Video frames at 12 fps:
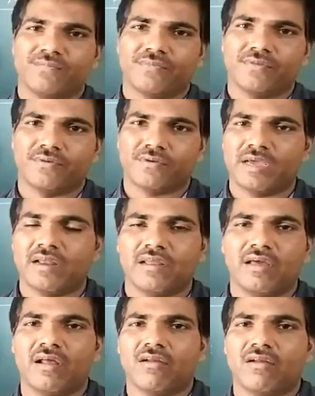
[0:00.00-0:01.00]
Okay, clear
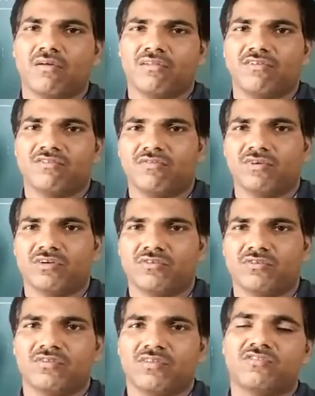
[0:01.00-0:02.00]
or not all students?
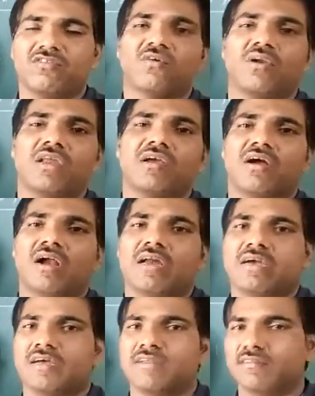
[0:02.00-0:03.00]
This is only called
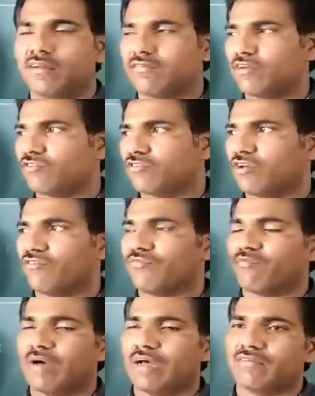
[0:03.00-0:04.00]
a conservation of
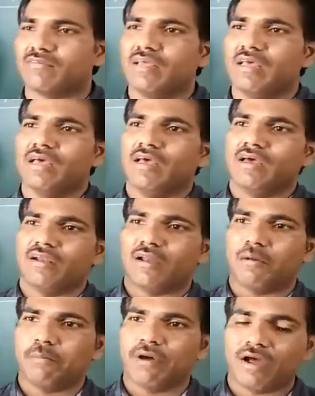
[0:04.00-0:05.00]
mass.
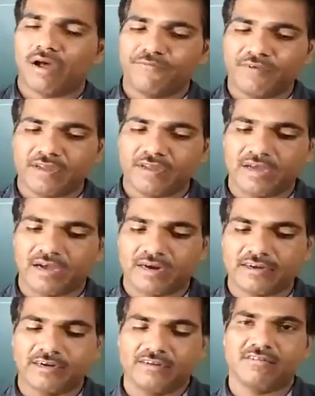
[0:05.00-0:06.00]
Number of
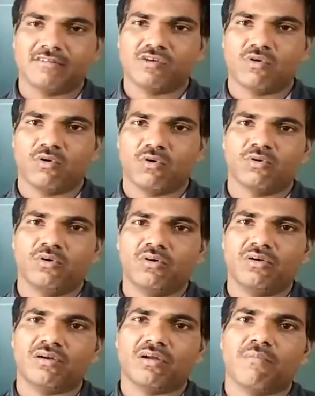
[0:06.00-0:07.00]
reactants is equal
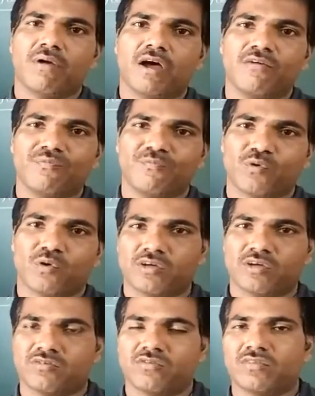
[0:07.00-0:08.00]
to number of
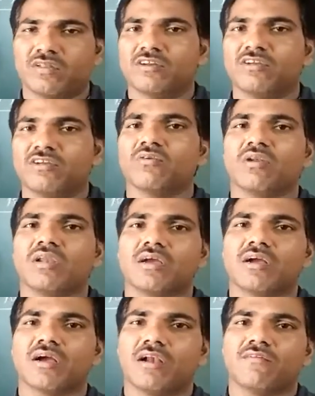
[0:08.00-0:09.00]
products. That is only
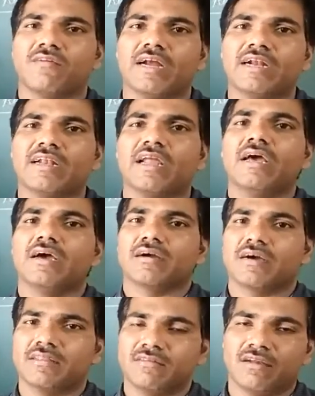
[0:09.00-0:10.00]
called what?
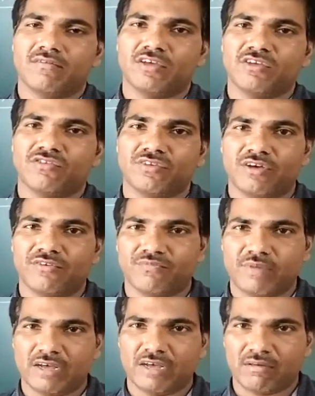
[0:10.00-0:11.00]
Conservation of
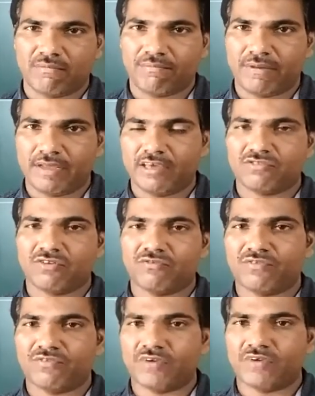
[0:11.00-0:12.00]
mass application
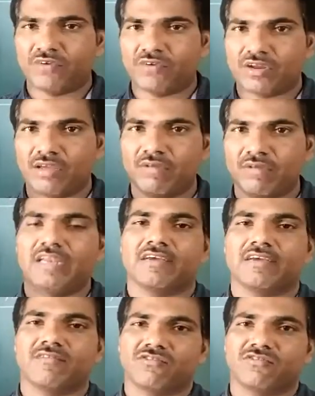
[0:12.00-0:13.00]
for our chemical
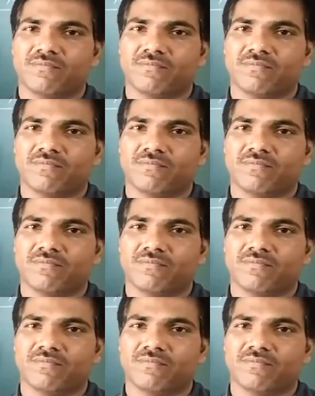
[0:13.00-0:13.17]
equation.